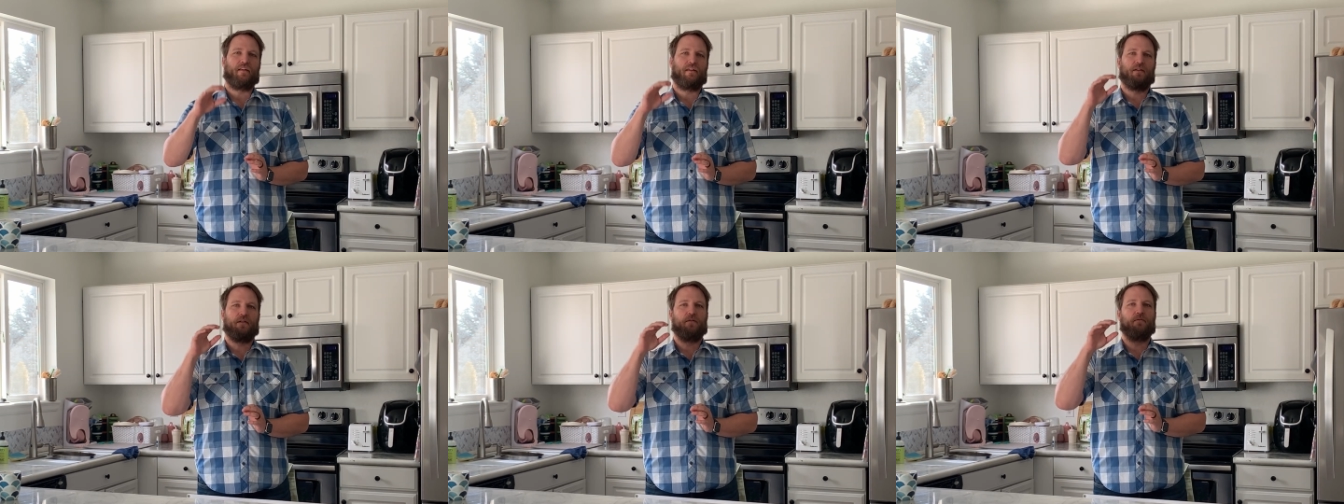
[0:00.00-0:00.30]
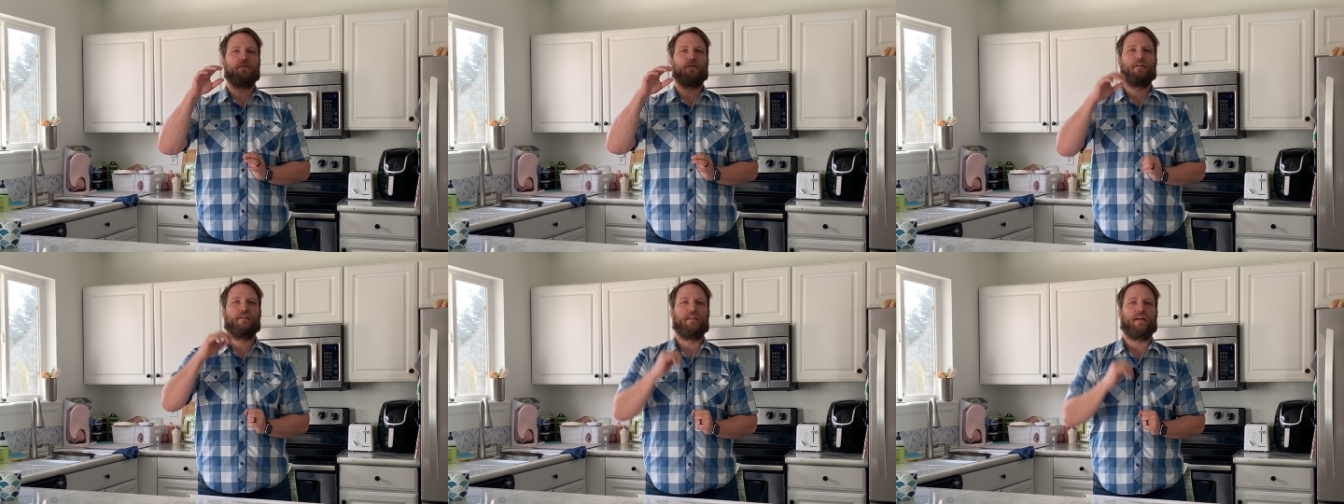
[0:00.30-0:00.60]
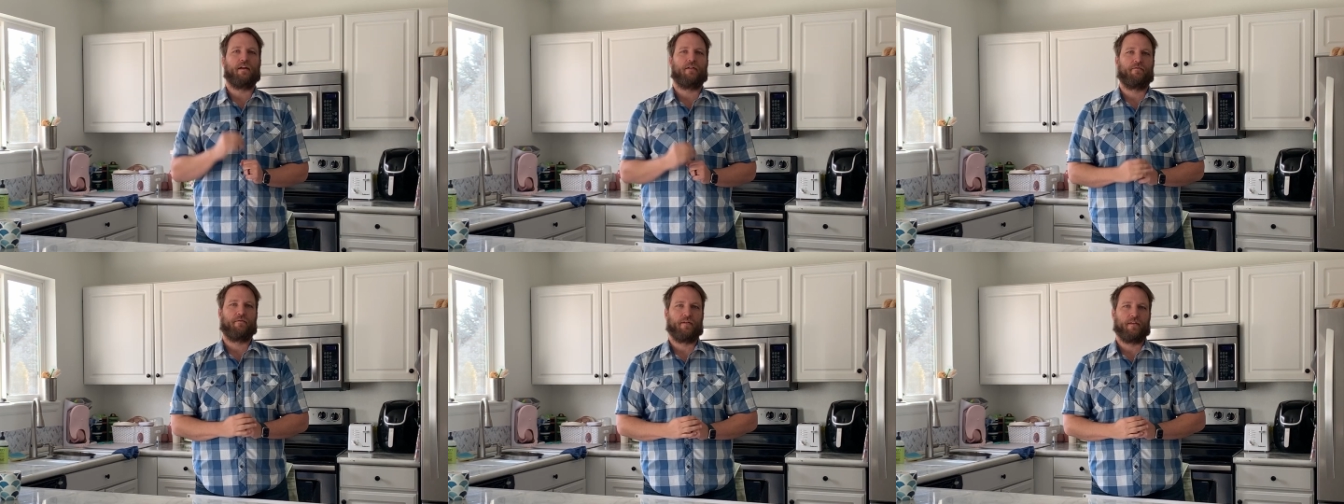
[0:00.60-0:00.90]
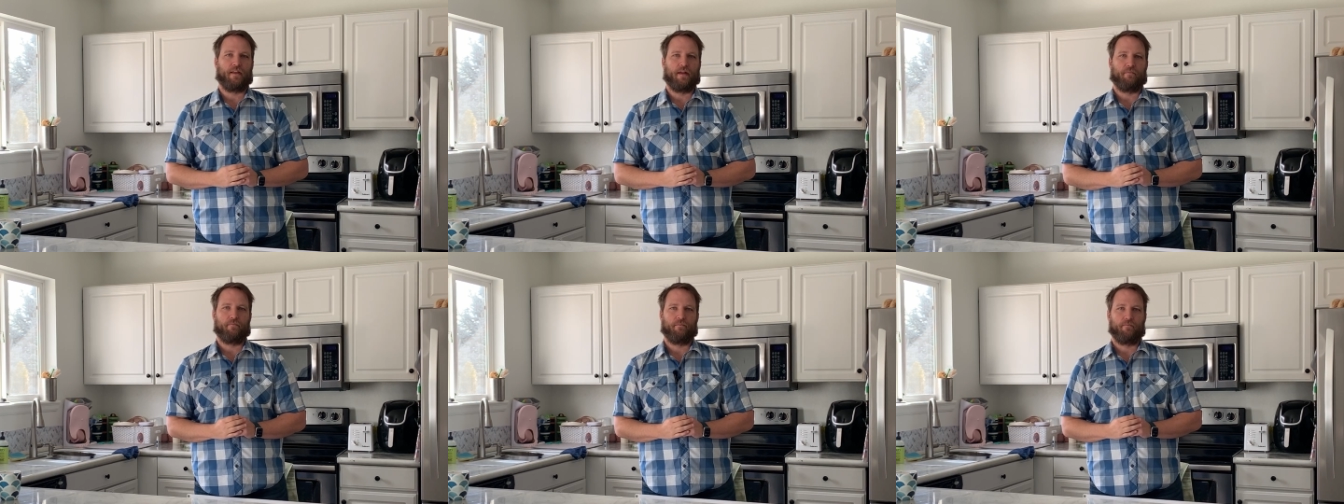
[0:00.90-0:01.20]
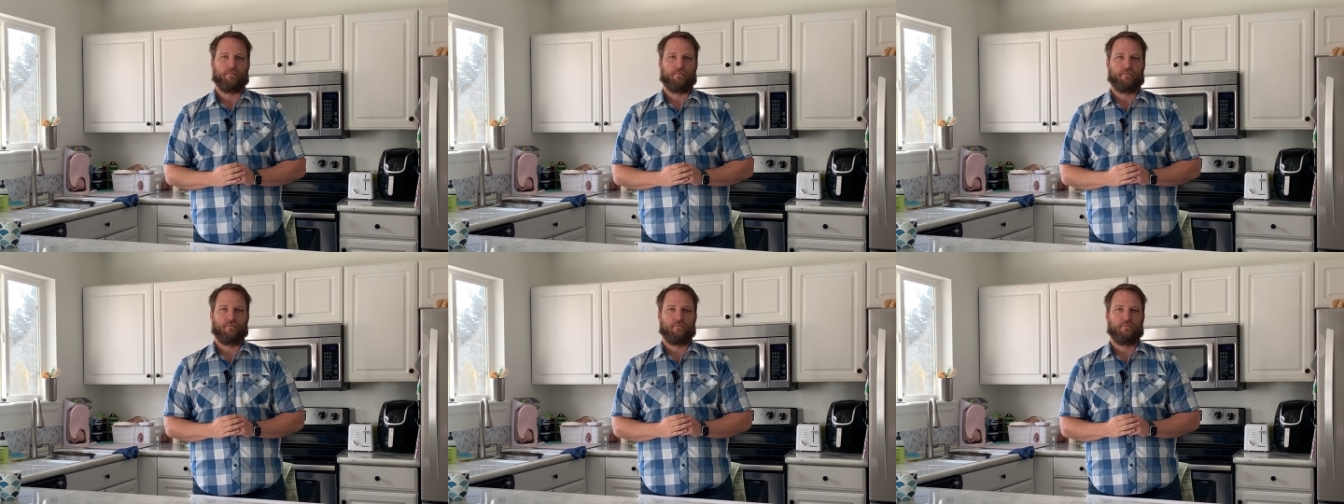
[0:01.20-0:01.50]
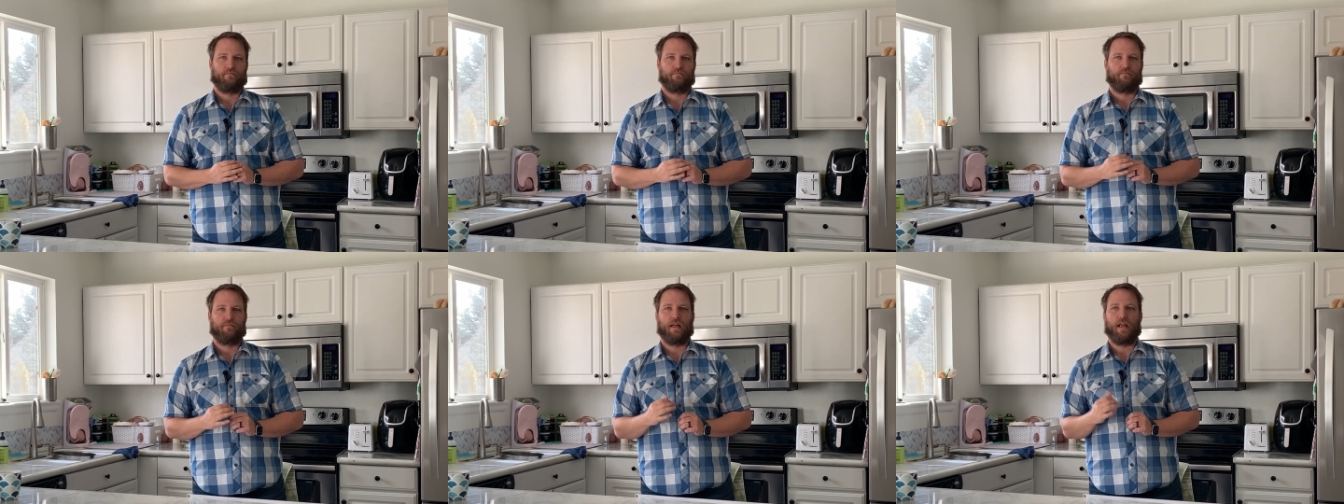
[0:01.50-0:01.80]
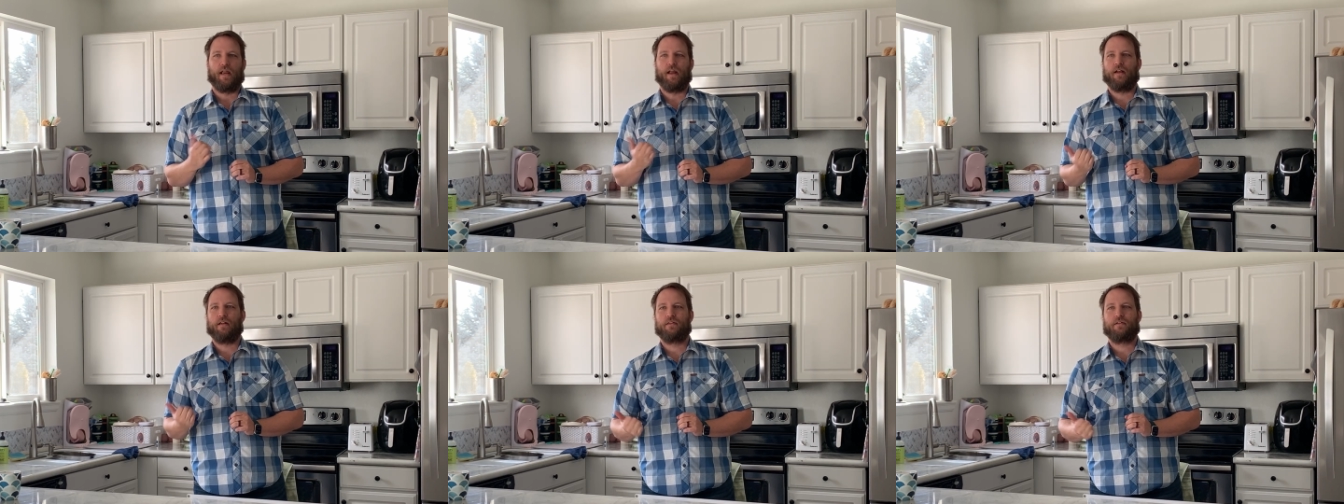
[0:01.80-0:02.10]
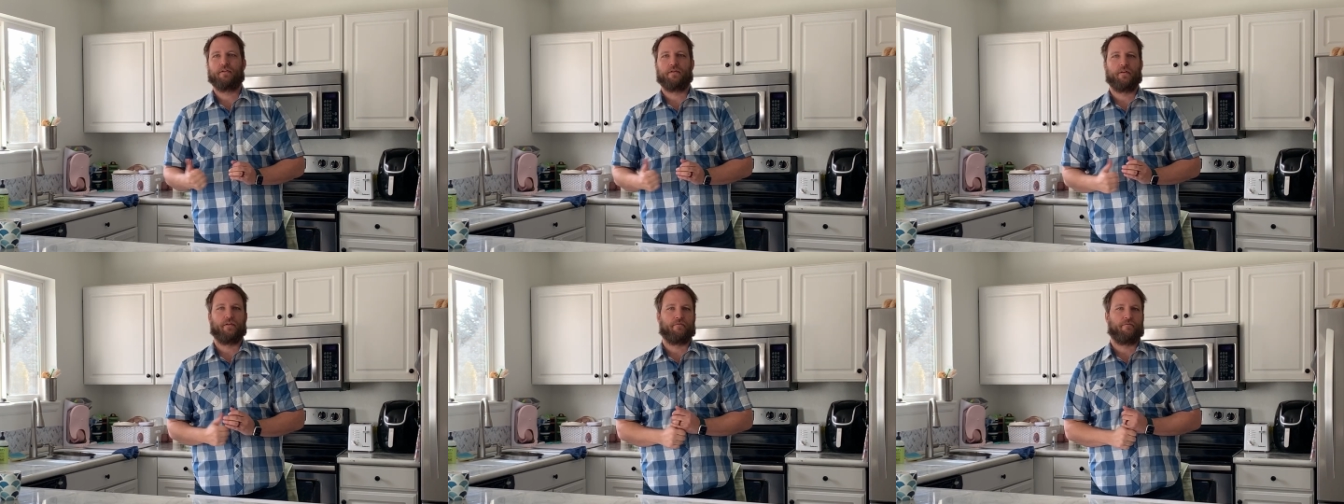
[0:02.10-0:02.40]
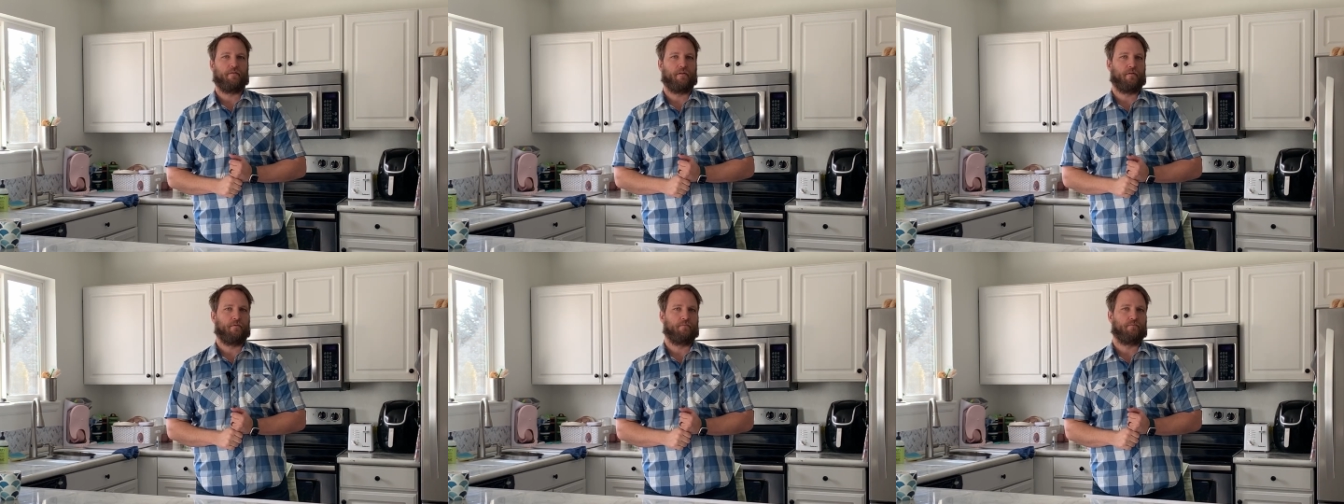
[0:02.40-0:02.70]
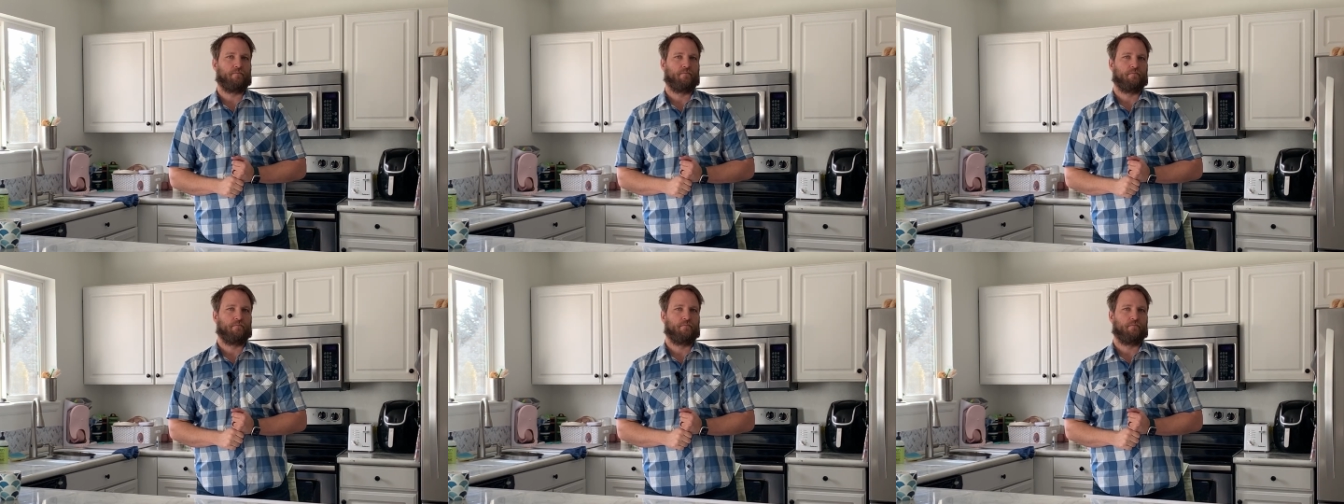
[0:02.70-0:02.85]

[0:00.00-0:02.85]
you are there for them. Answer your phone.